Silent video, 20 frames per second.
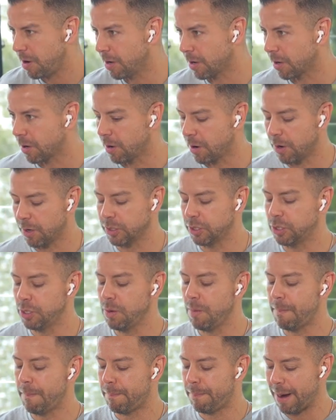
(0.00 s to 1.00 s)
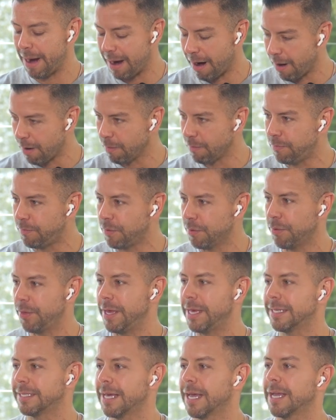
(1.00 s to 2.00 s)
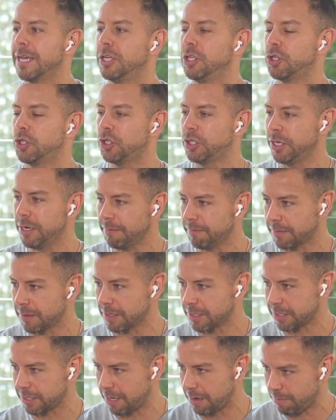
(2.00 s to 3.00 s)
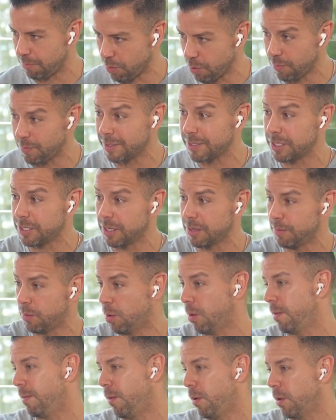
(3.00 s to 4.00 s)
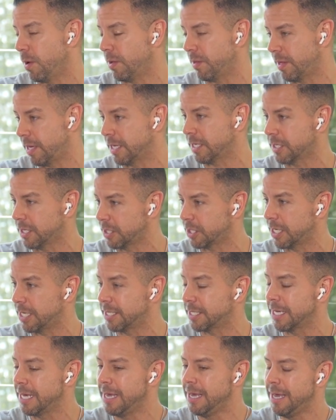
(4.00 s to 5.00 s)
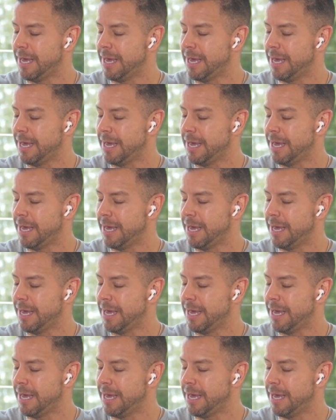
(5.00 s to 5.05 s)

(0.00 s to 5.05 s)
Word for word: hunger are two powerful things that can shift us and move us to the more important things, such as